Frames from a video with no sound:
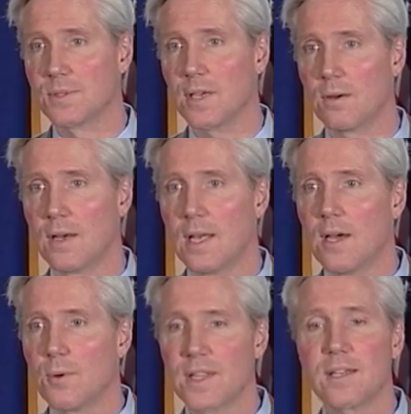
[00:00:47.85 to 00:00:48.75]
So
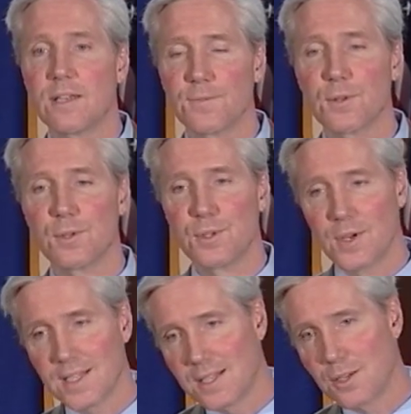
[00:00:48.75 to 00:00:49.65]
without any further ado,
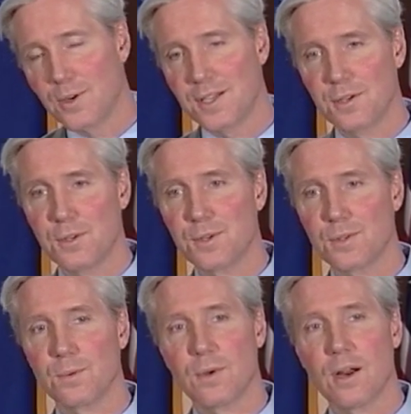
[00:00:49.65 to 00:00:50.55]
I'd like to go ahead and introduce
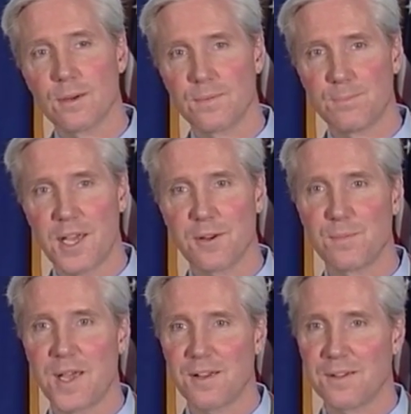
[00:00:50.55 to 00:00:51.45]
our
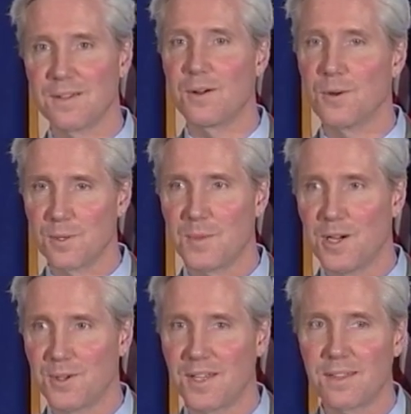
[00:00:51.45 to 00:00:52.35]
mayor, Orrin
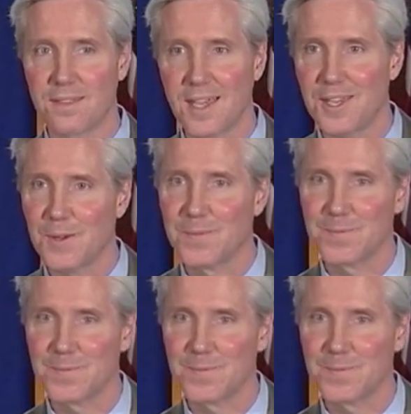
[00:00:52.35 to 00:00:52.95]
Mahoney. Thank you.